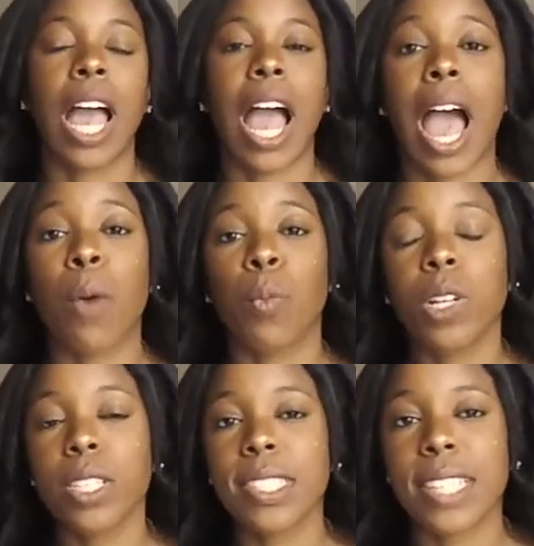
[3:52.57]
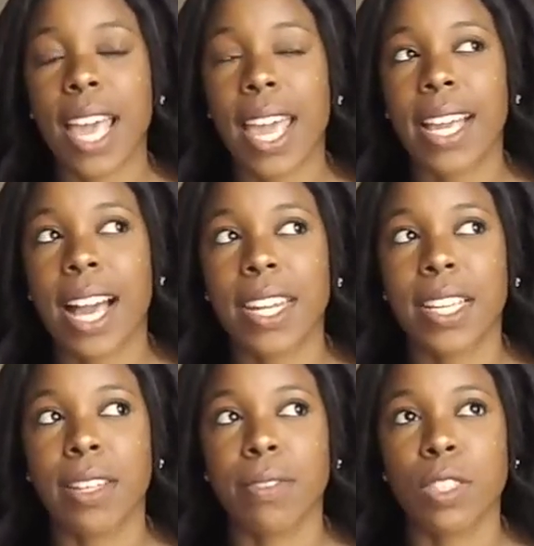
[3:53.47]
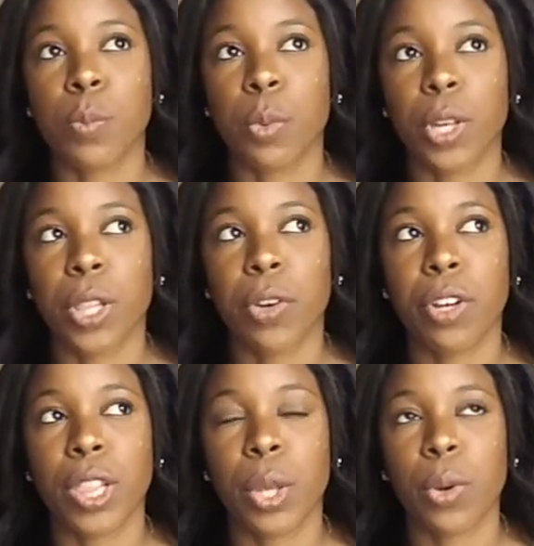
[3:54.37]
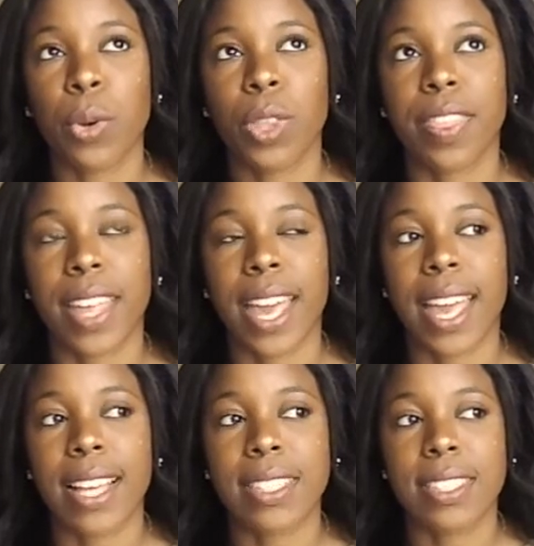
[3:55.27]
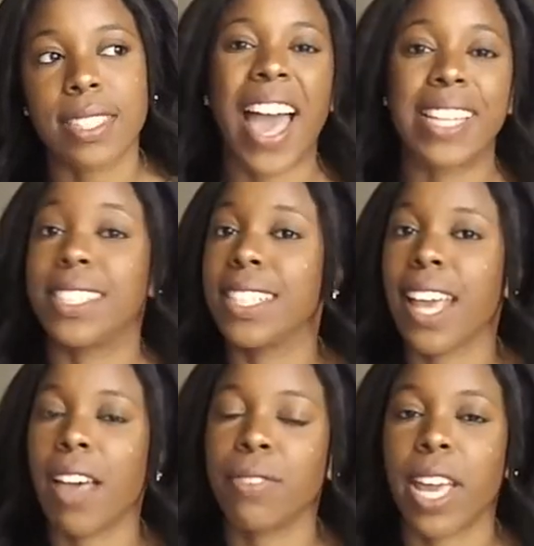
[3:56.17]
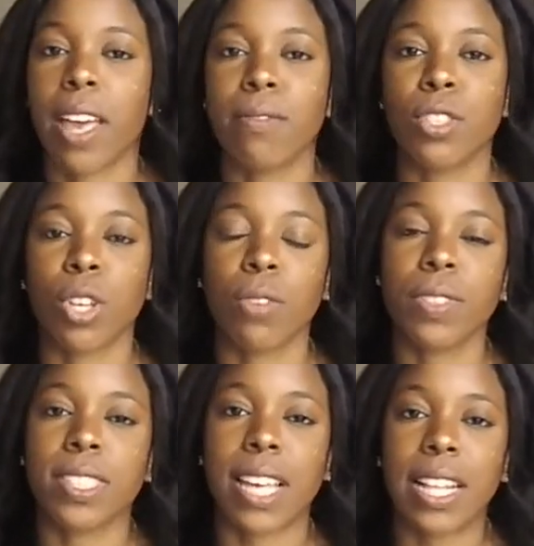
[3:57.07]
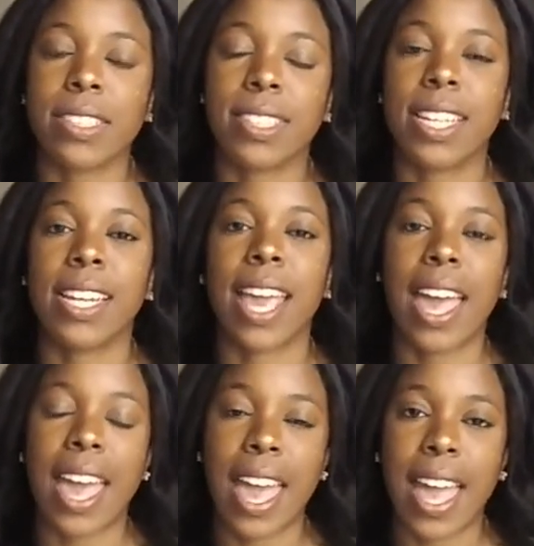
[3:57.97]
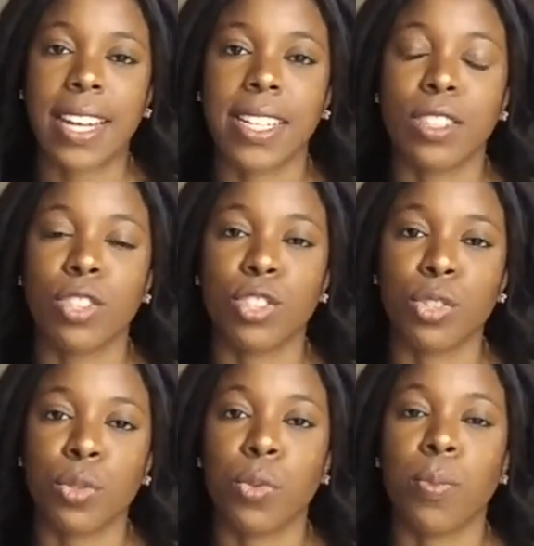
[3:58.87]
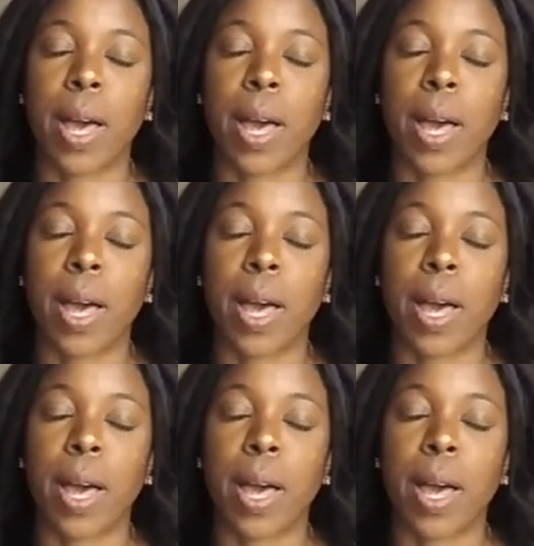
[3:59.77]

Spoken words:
I will say, kind of give a spoiler alert, that I did have to have sulfasalazine added to my